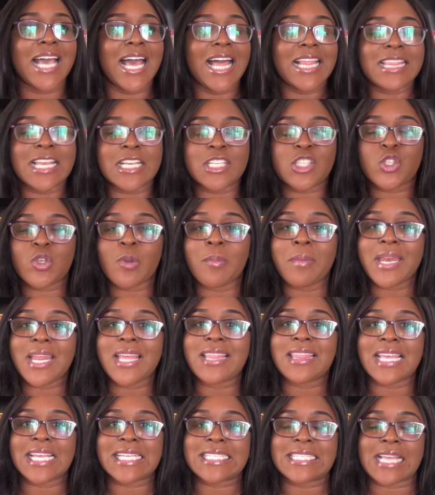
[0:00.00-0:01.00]
there's so many
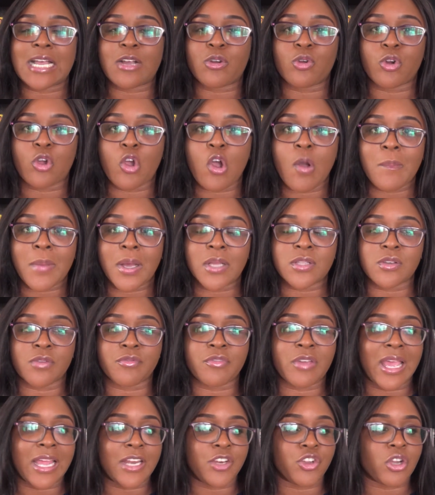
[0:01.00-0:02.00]
things that could come out of
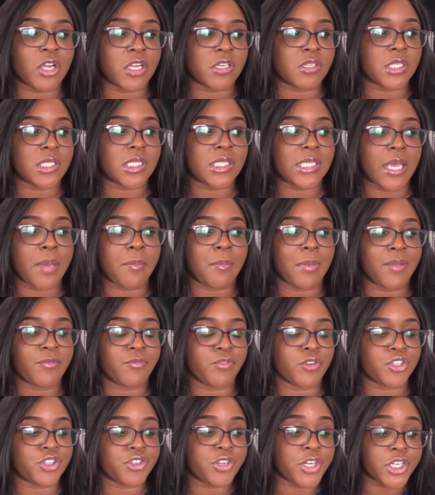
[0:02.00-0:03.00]
it, and you can just hear my
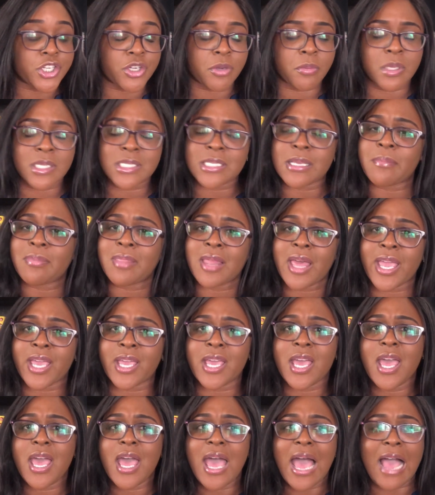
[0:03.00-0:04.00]
frustration, because I'm like,
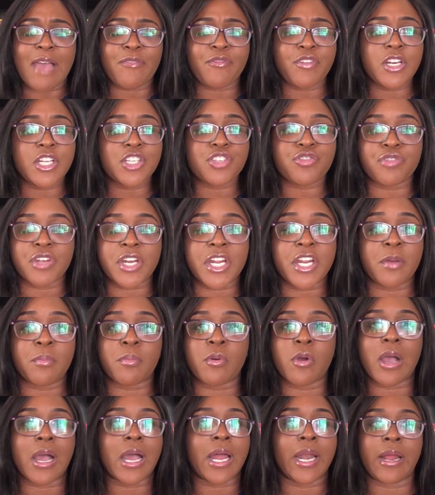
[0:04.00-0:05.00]
I finished reading the
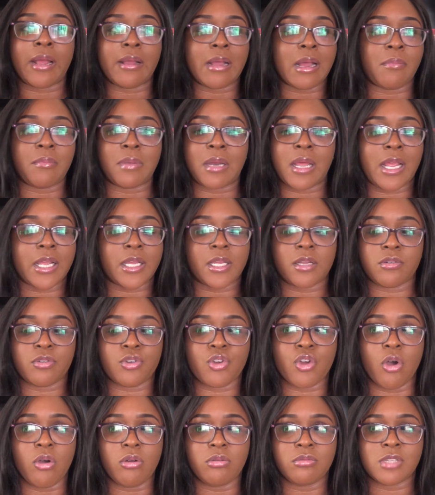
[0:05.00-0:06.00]
book and I'm like,
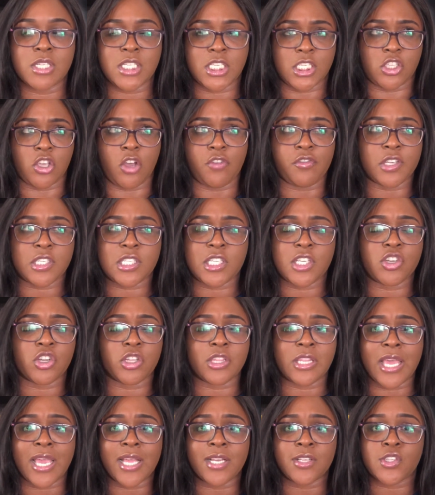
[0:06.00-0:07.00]
no, this is obviously not
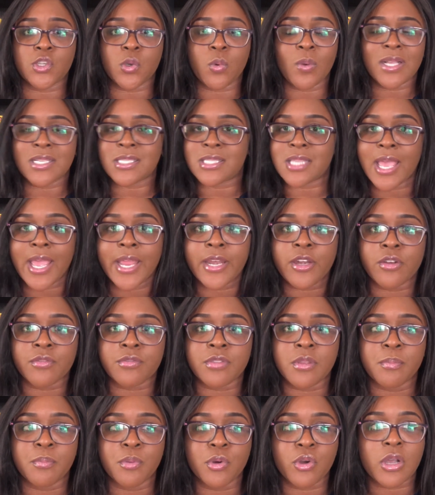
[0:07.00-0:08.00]
the end. So where's the end of
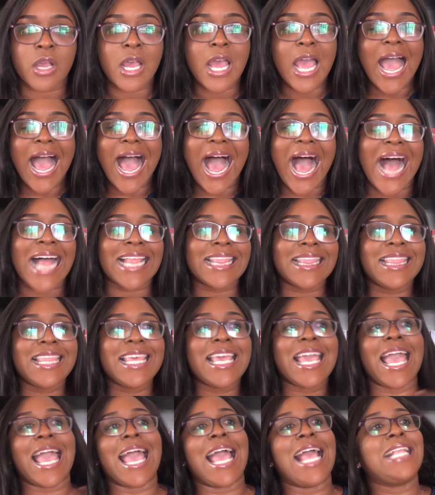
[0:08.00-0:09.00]
the book? And
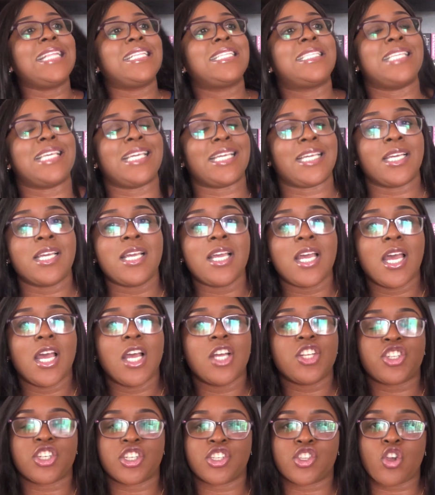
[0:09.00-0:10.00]
the ending
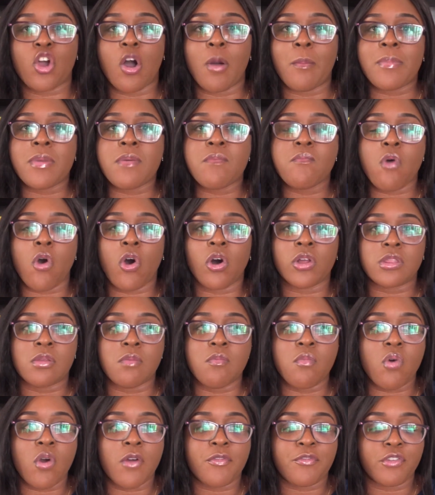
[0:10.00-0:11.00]
just got me all the
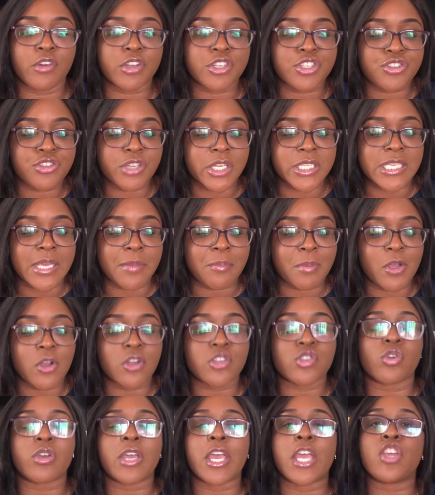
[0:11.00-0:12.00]
more frustrated,
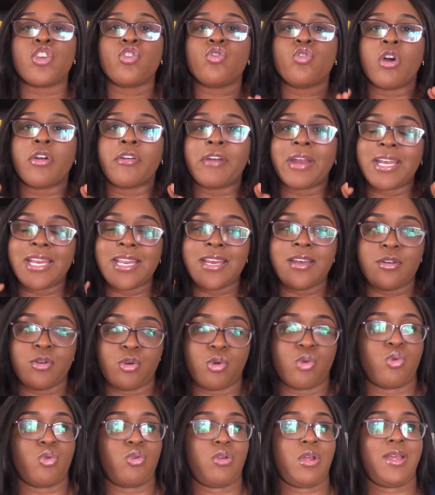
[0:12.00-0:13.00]
because okay, you already
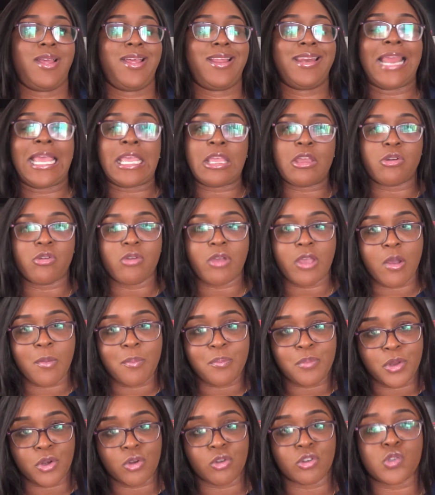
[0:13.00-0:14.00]
know that you're not
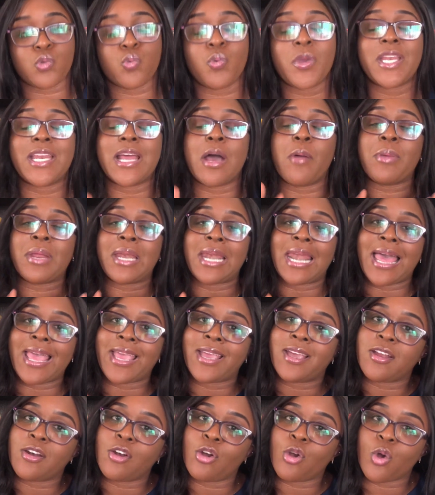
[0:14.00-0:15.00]
helping us. We
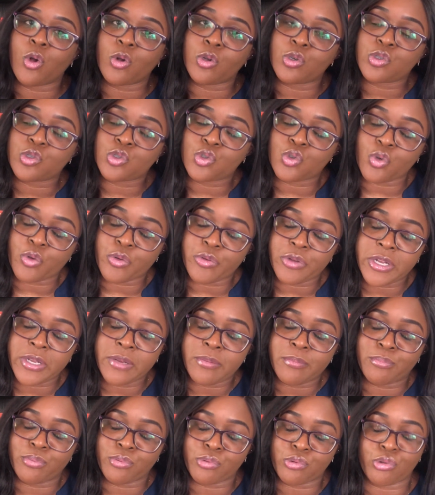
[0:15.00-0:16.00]
like long story
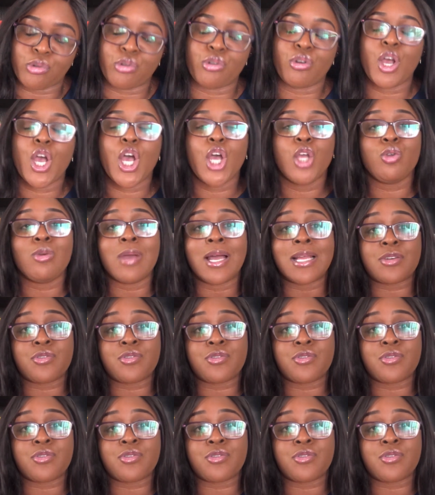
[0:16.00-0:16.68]
book, you are